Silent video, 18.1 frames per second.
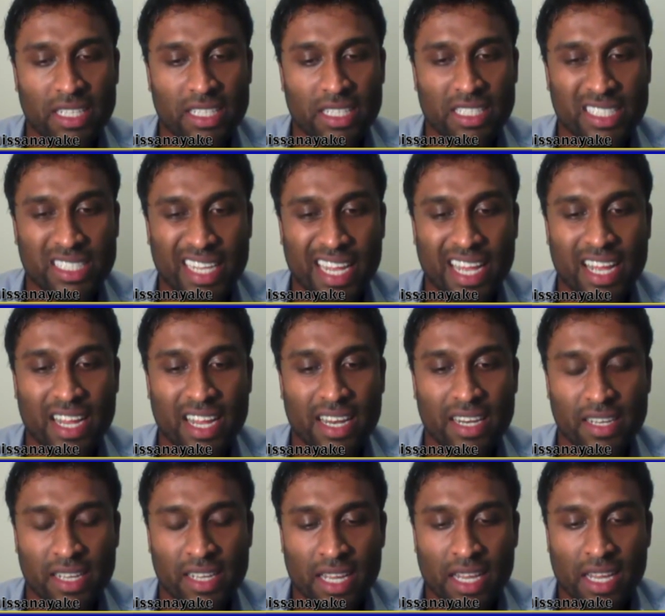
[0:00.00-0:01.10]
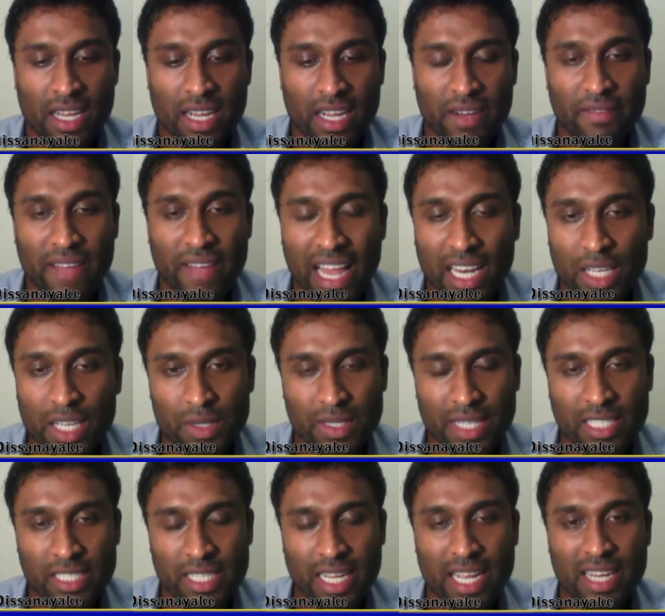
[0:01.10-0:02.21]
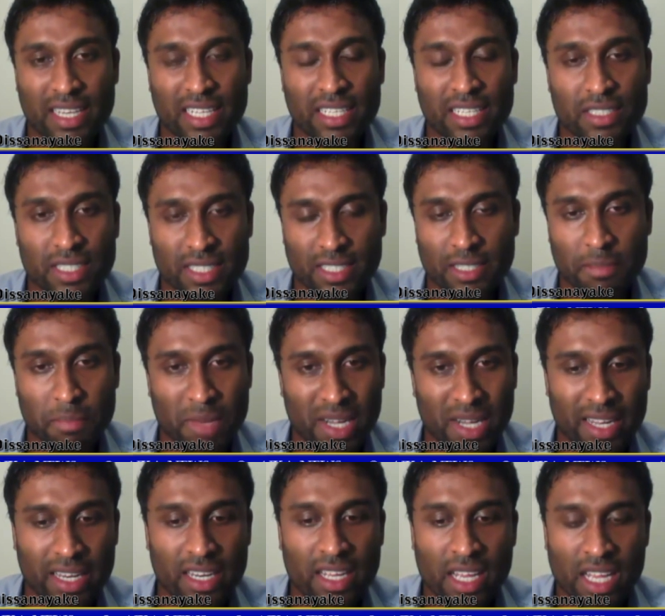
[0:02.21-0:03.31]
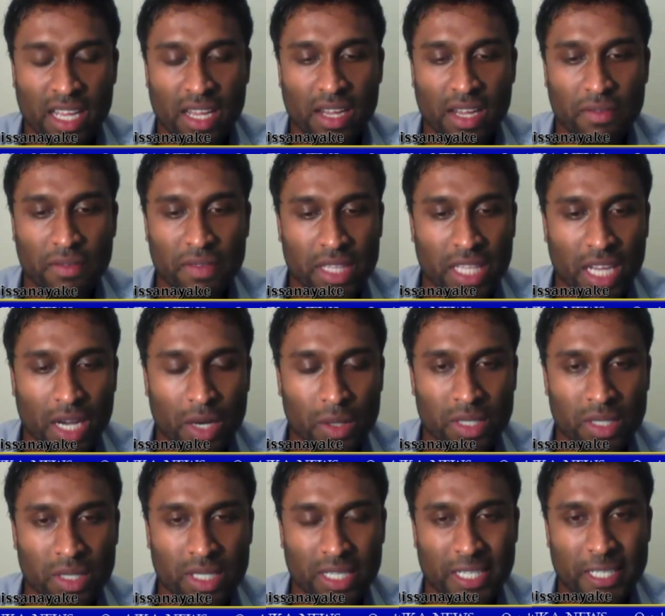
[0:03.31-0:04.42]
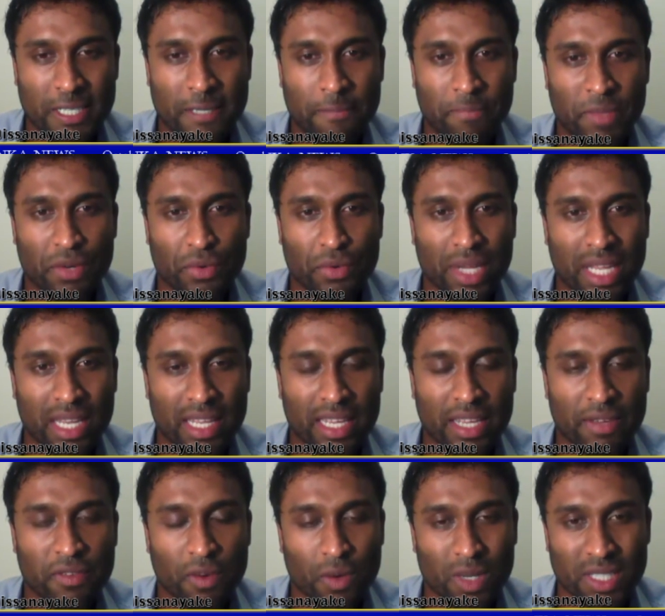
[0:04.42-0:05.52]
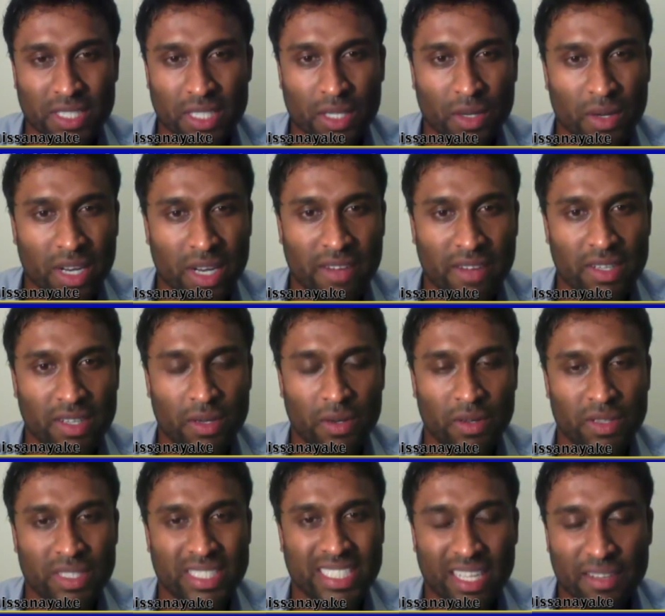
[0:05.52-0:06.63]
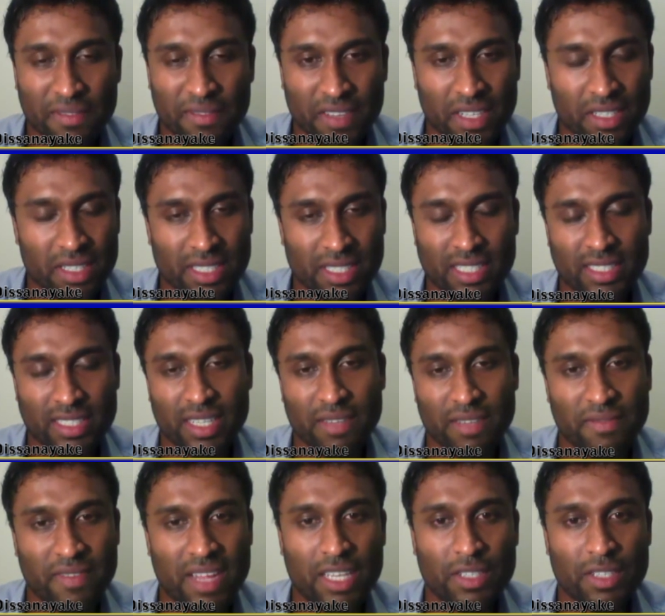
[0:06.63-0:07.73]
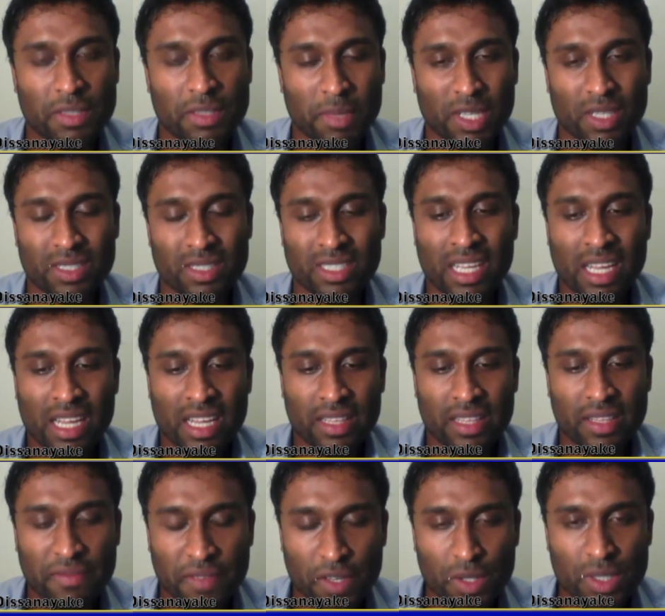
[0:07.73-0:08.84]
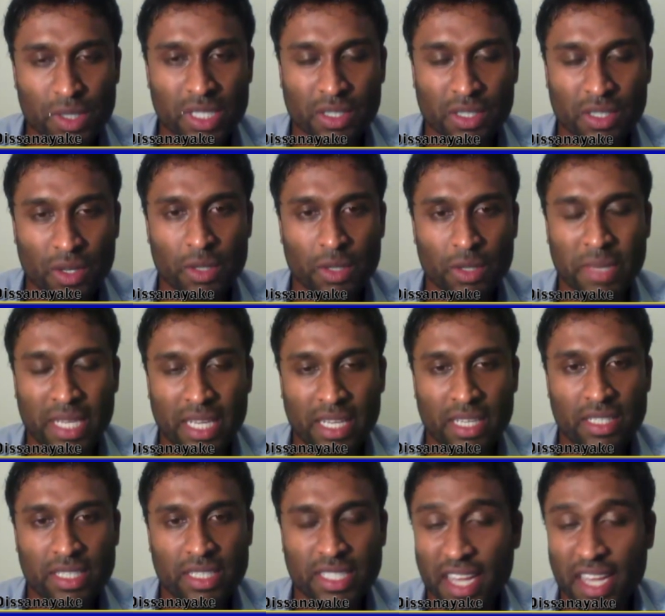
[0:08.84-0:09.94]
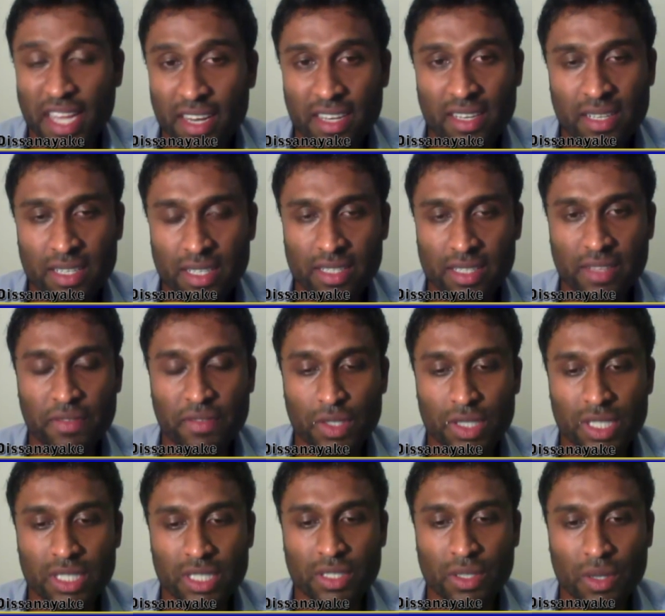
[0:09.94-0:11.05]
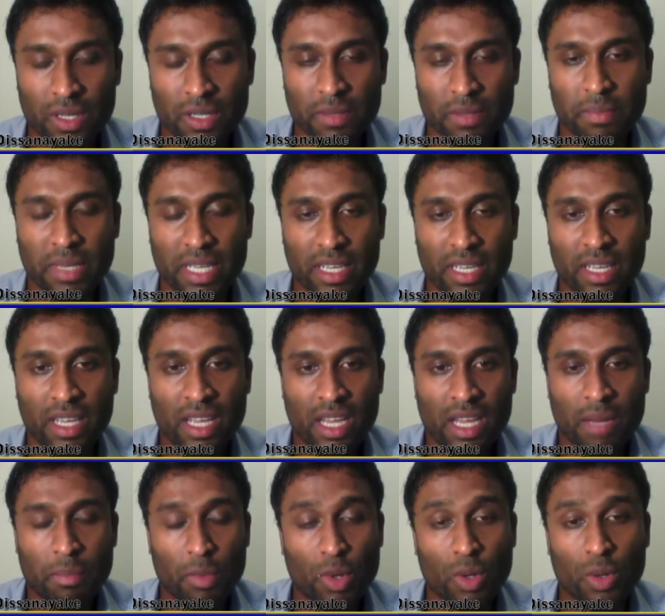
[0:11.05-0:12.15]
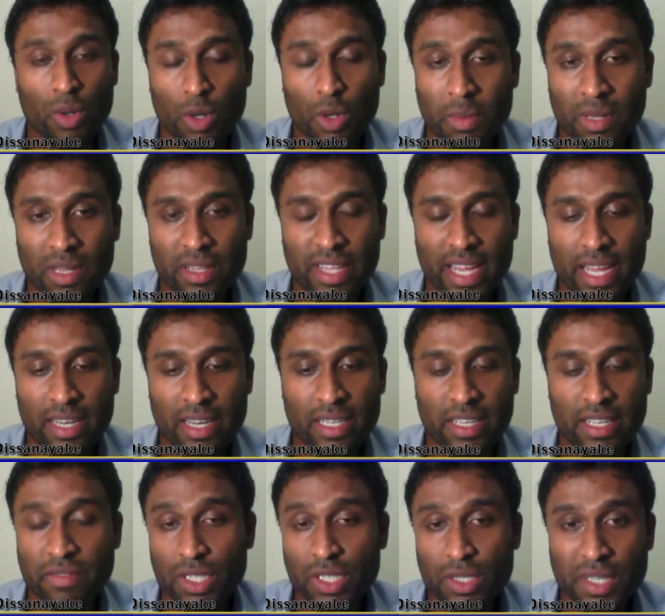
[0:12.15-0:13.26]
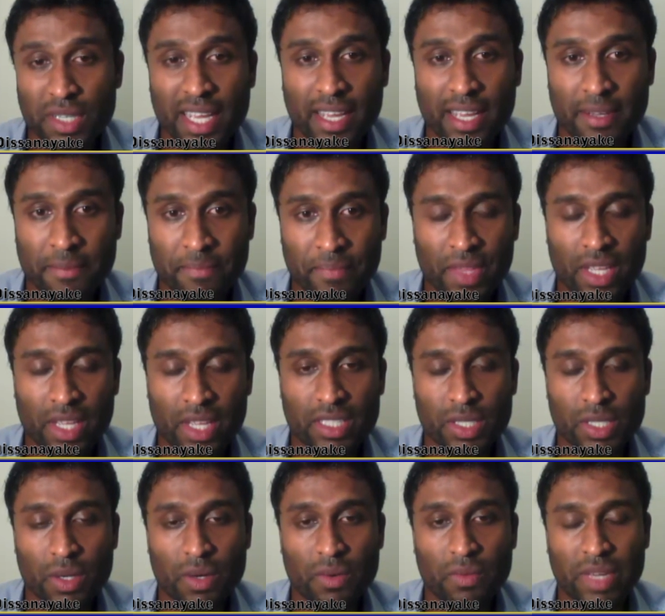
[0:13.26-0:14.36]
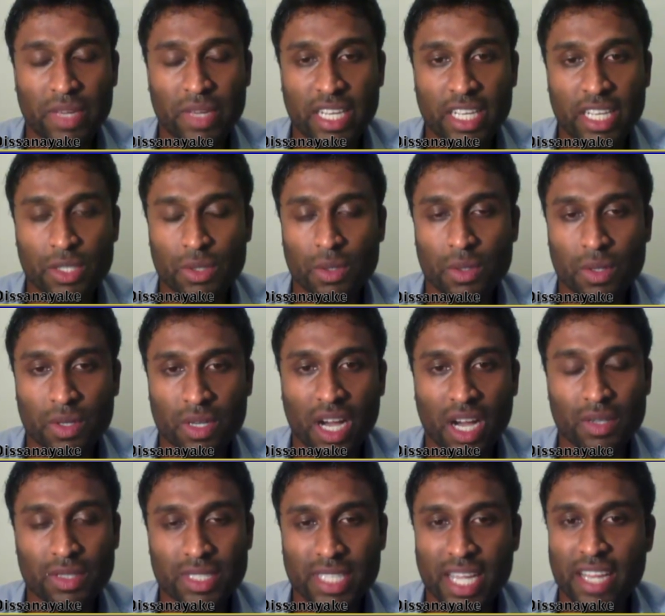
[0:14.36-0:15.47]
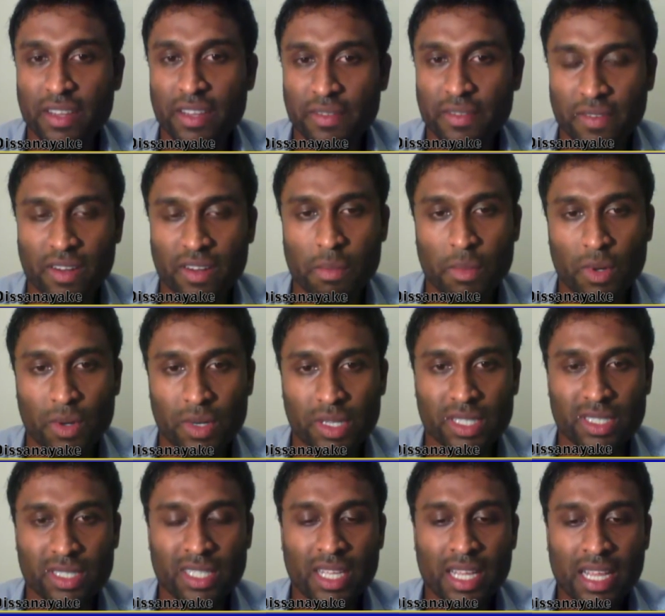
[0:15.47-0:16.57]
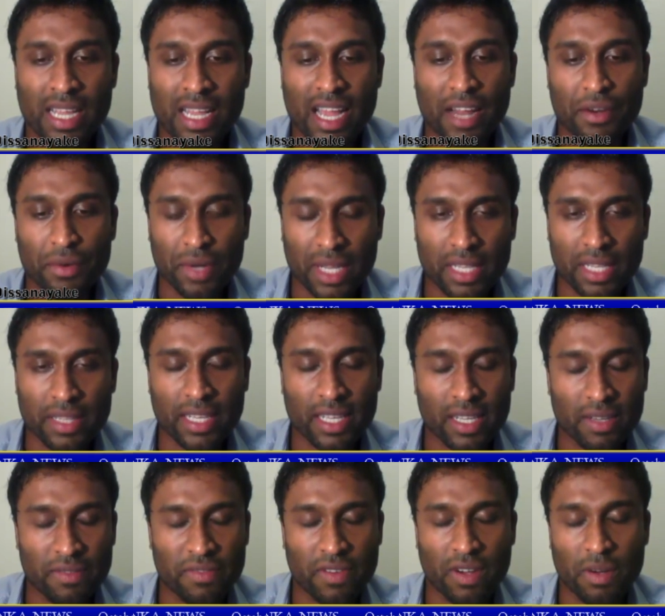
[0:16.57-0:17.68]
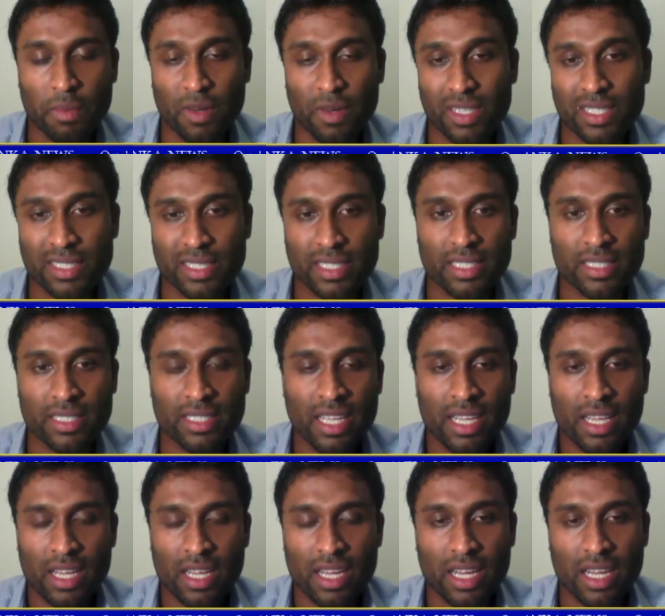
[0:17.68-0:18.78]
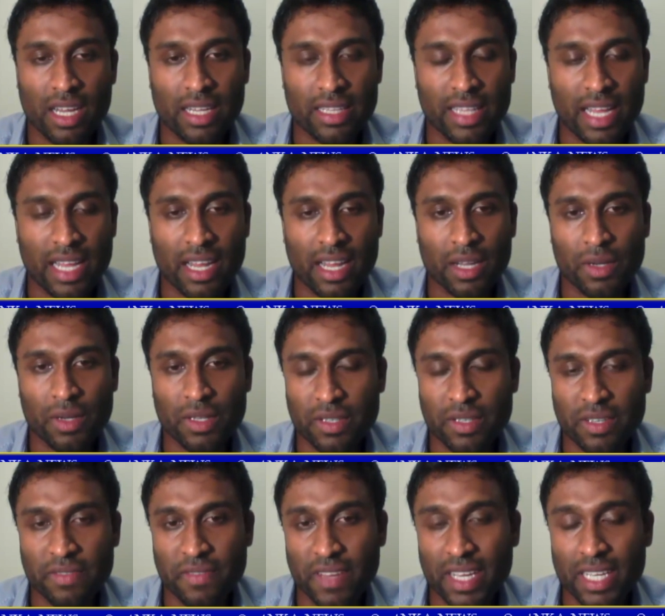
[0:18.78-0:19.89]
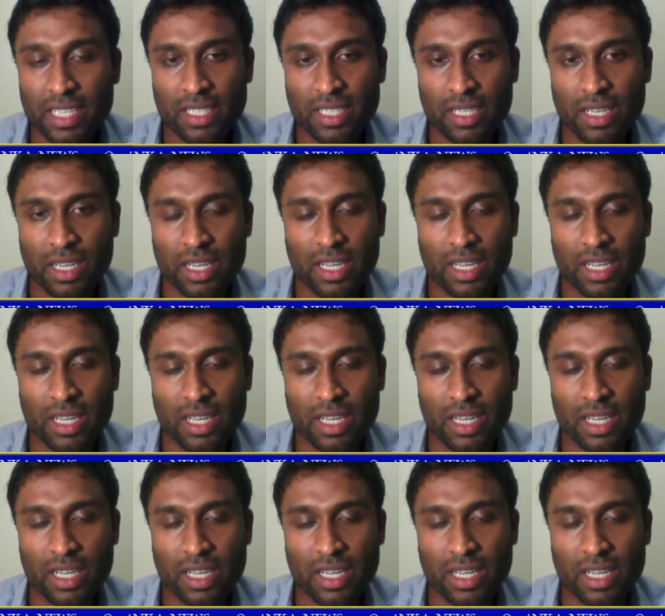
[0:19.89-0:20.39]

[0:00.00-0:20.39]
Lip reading: shared values and shared interest in mind without really focusing on our own self-interest and self-values, because the future is going to be shared. The future is going to be more global than even today. So we need to look outside of our borders and really think of our policies that are going to affect